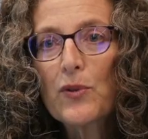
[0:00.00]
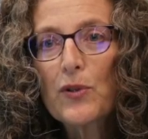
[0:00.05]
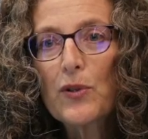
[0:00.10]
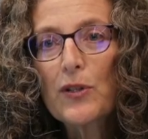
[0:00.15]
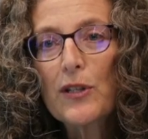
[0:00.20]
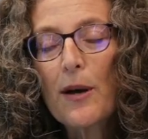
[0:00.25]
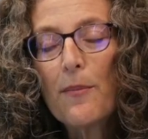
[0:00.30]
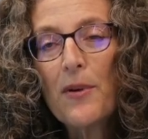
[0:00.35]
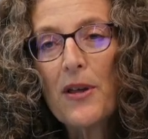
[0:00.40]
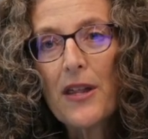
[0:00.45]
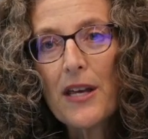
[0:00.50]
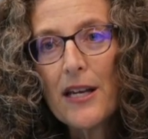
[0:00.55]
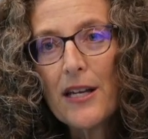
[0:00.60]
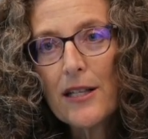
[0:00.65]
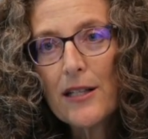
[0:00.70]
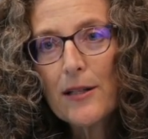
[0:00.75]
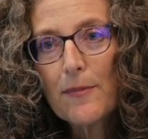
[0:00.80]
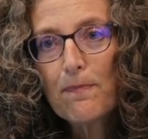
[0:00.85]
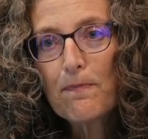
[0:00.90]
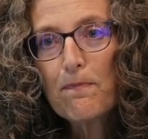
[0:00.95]
some of
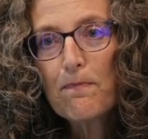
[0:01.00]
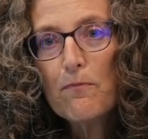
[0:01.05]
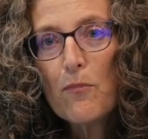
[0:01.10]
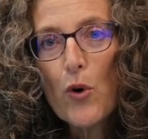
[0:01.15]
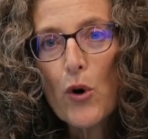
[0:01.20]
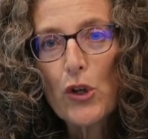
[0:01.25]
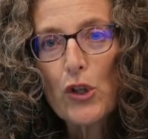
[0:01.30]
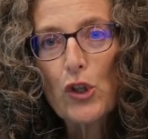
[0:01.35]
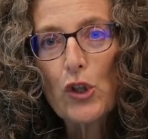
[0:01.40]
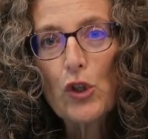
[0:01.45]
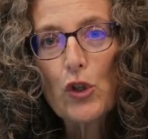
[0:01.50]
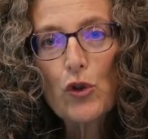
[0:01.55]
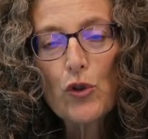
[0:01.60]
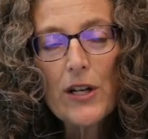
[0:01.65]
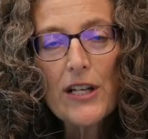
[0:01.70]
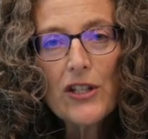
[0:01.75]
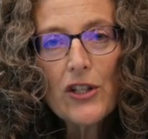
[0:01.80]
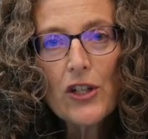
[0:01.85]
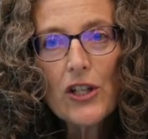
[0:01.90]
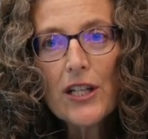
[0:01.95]
these more
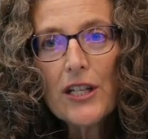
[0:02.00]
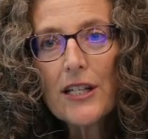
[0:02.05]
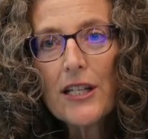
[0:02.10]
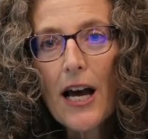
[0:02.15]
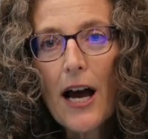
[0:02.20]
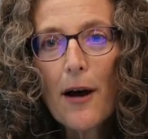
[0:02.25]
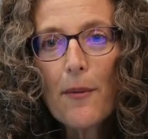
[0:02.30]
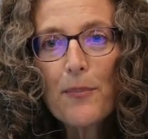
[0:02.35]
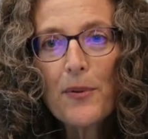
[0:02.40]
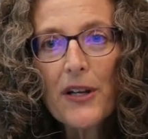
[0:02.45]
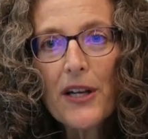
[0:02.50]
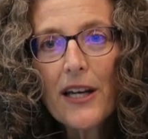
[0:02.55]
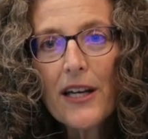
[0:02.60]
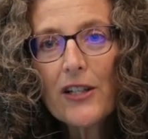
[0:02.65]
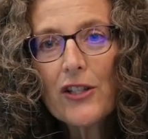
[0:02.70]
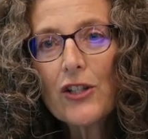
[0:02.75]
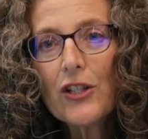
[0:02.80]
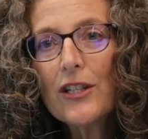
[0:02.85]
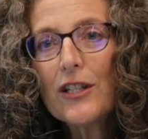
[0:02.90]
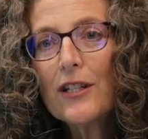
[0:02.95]
stringent
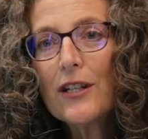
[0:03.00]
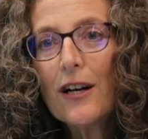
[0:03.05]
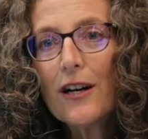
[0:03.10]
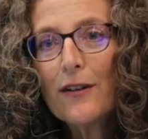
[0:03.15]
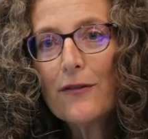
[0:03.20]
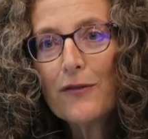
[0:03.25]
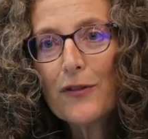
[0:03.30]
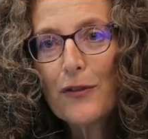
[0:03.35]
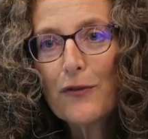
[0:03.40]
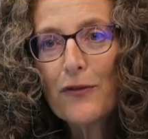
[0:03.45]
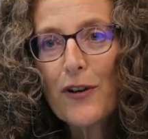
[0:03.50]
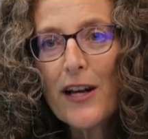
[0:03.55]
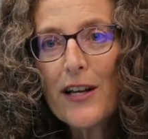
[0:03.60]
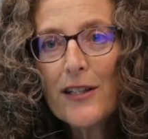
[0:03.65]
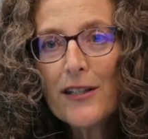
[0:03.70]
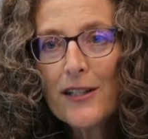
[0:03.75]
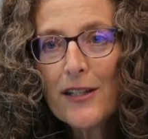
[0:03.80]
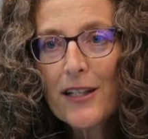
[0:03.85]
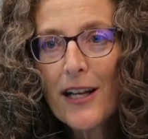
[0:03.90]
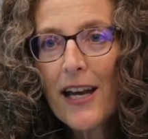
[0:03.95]
application of the
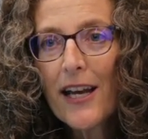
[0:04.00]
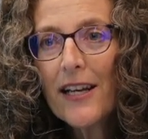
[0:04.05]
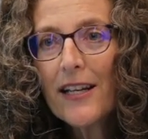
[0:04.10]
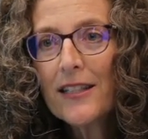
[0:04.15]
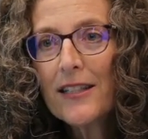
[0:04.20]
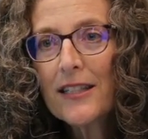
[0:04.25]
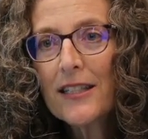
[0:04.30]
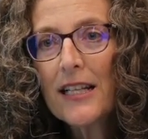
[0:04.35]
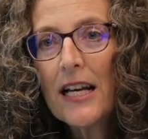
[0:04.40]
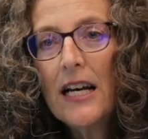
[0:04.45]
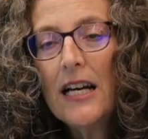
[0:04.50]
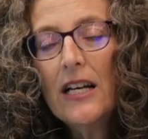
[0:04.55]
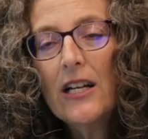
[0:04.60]
Friends case.